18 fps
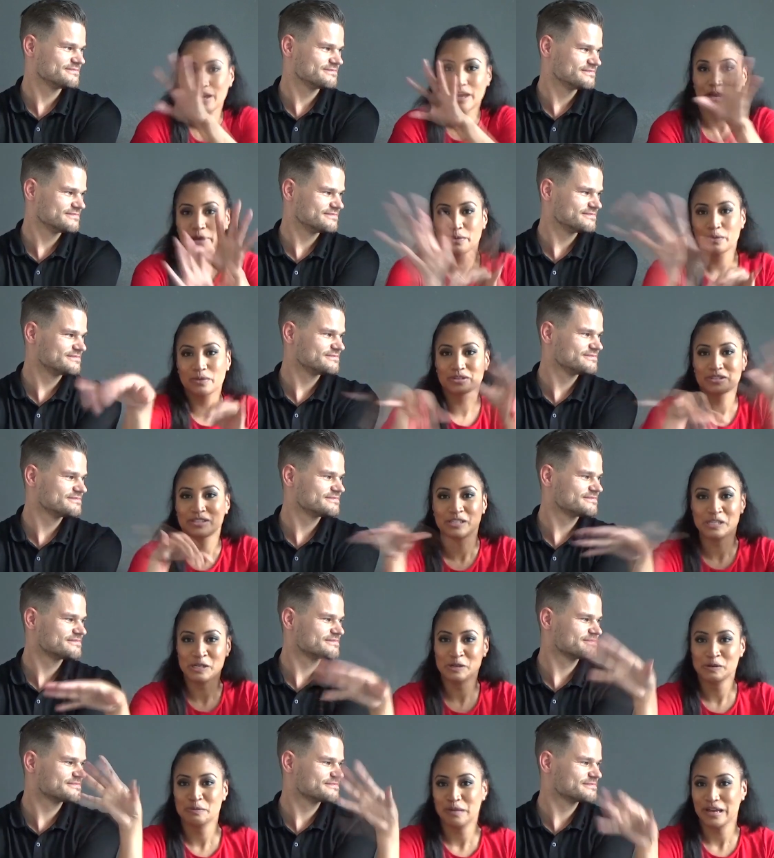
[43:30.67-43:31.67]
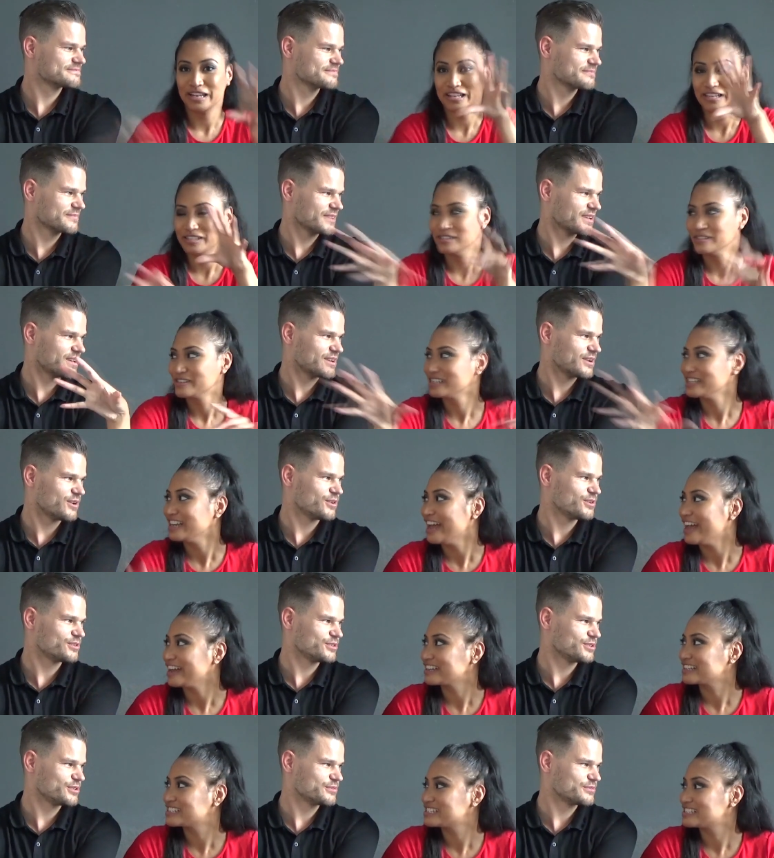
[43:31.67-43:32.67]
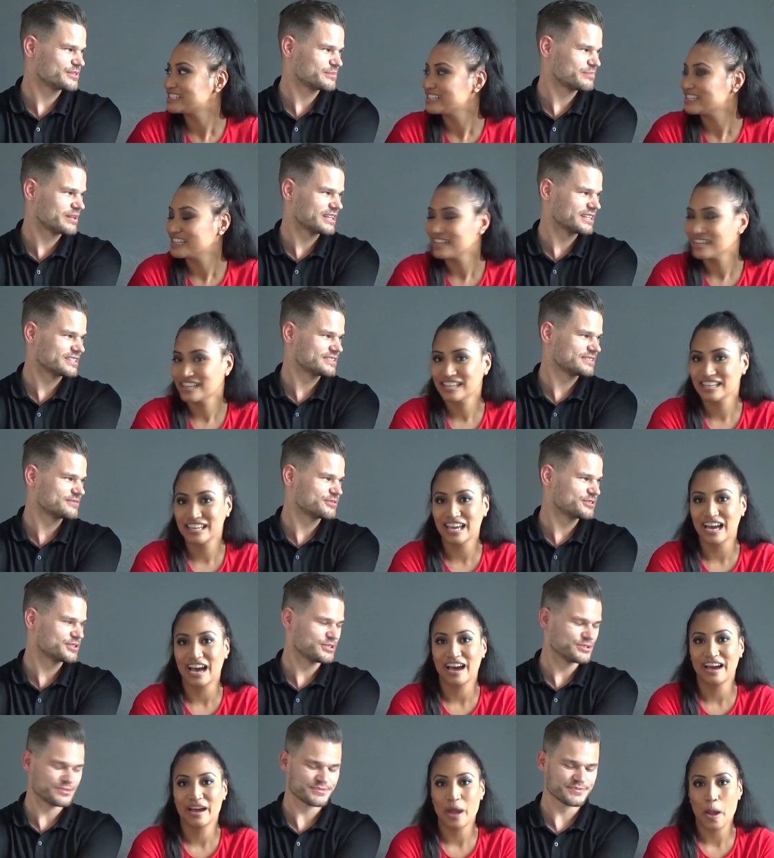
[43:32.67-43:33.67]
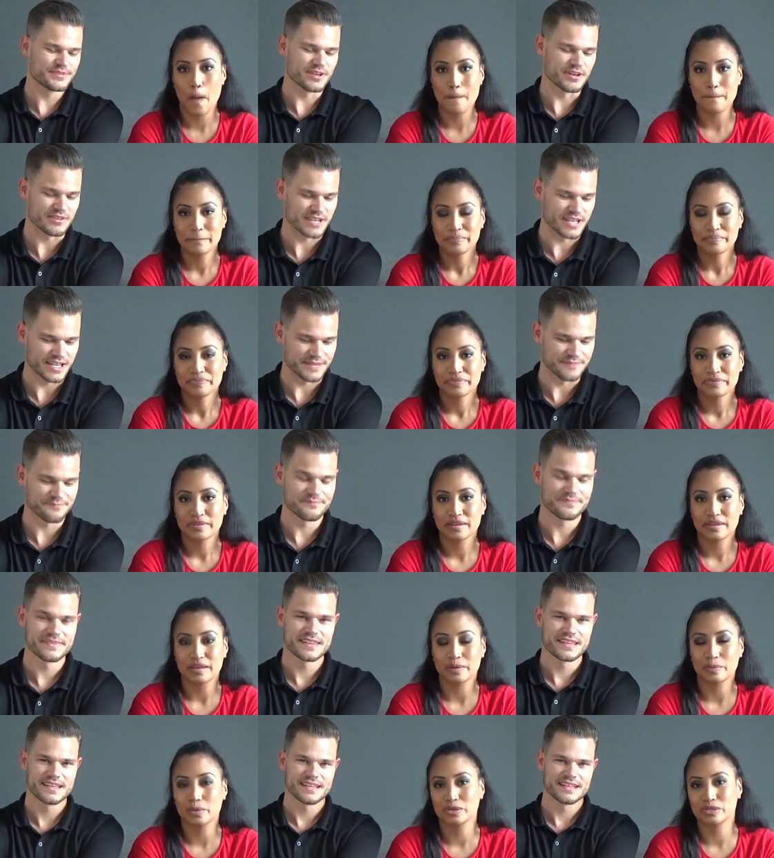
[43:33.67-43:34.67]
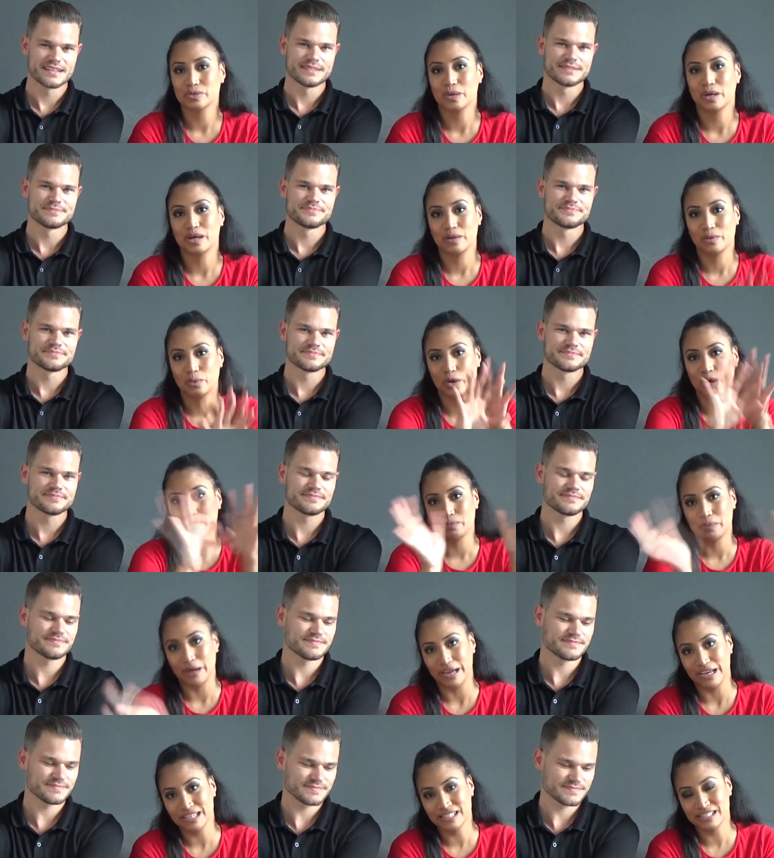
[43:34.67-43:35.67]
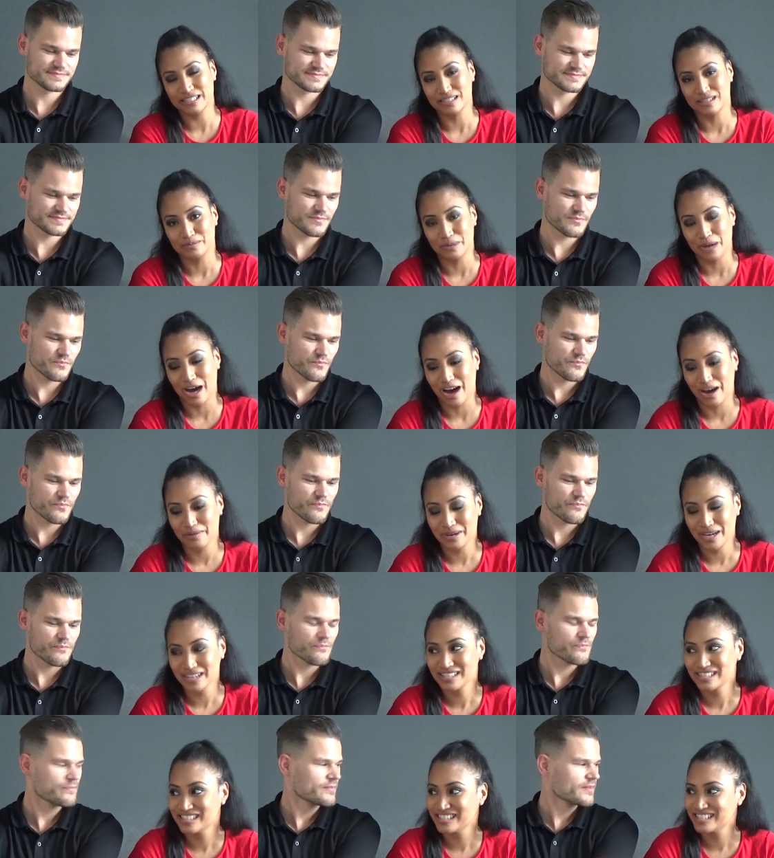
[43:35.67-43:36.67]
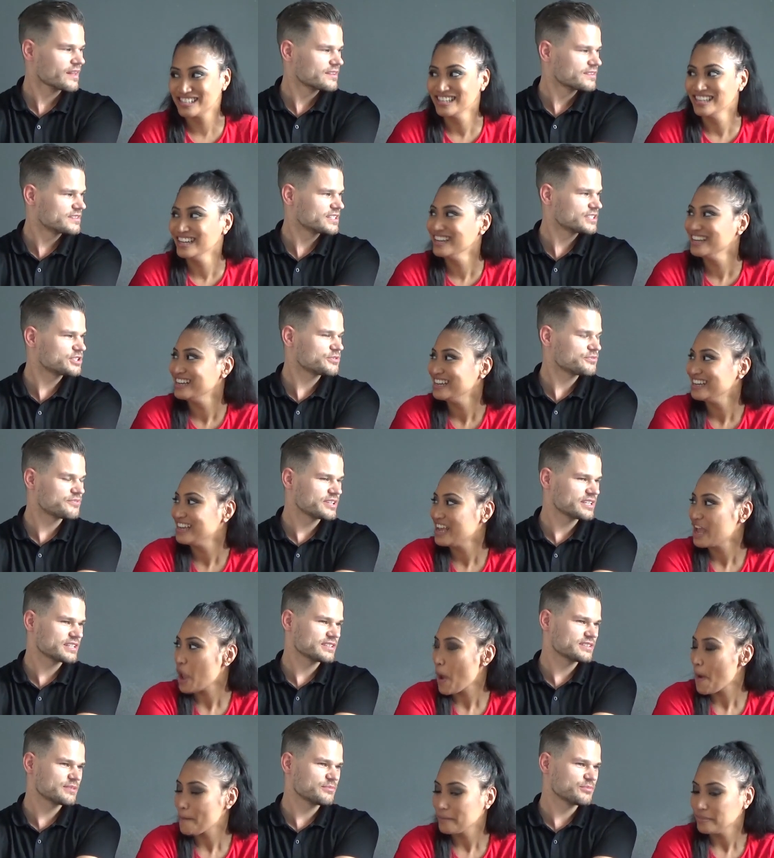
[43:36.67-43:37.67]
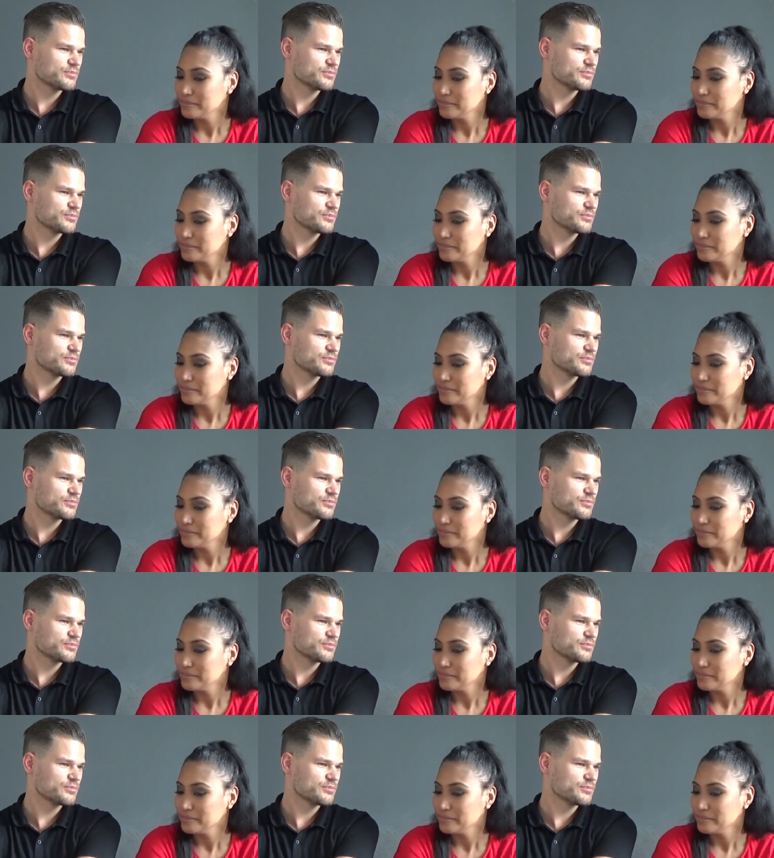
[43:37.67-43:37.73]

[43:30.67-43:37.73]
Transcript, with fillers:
Speaker 1: It was too many to
Speaker 2: connect. All over the place yeah. for you. Okay.
Speaker 1: It was well in one place in the Bahamas.
Speaker 2: Did you think the